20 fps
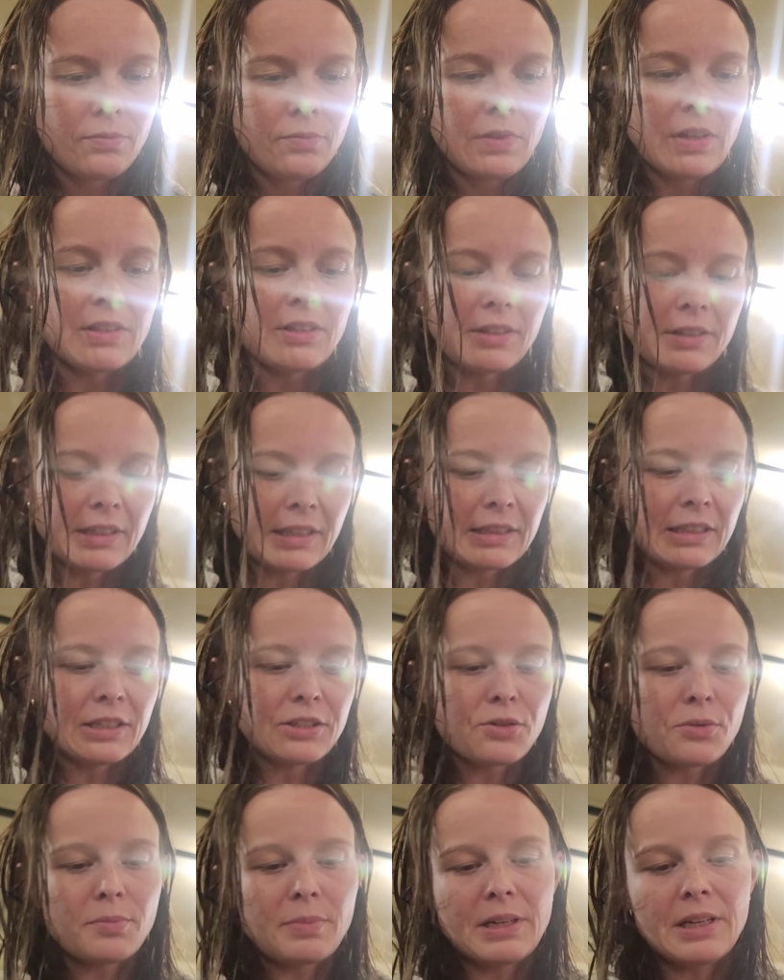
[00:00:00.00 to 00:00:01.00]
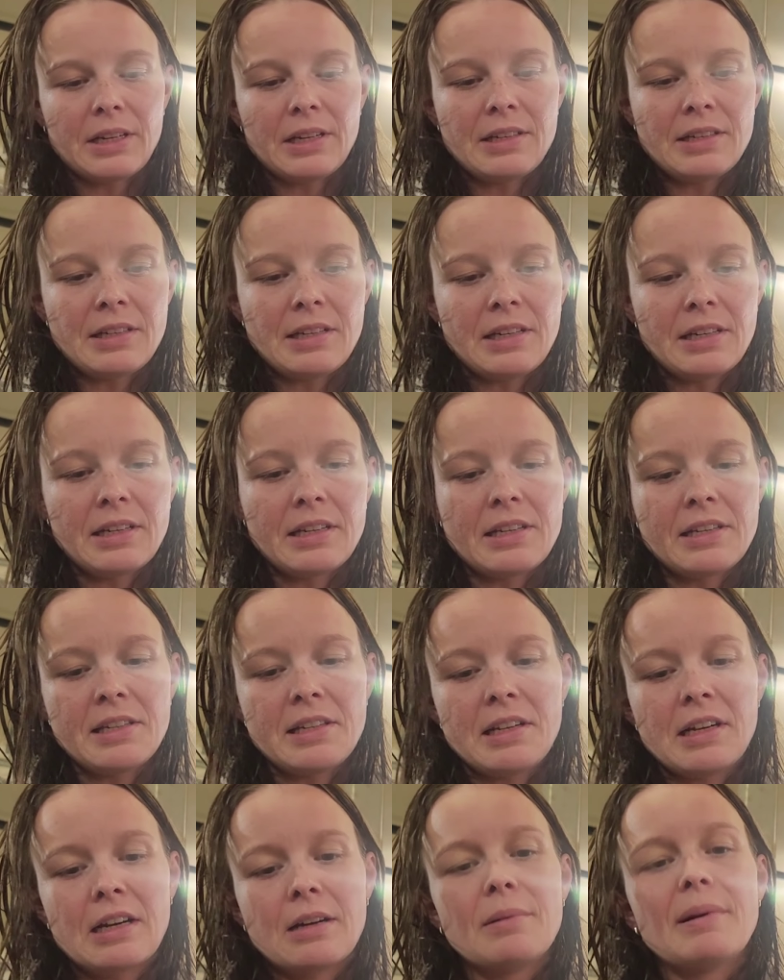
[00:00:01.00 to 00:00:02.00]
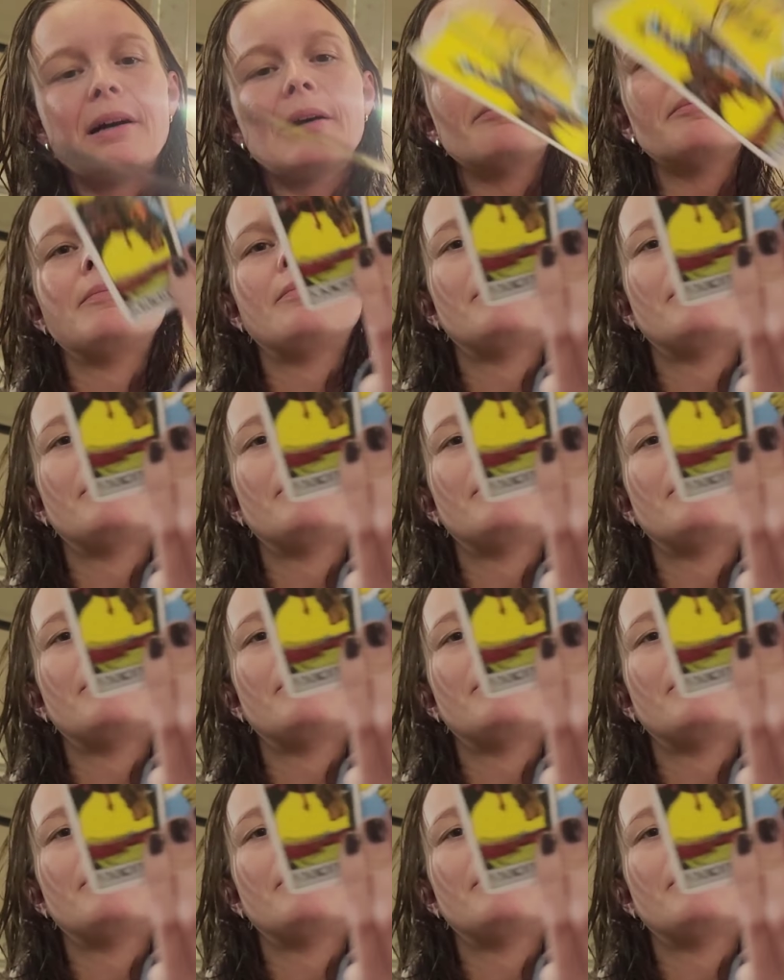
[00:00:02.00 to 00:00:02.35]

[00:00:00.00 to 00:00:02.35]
They thought that this would be easy, an easy come up.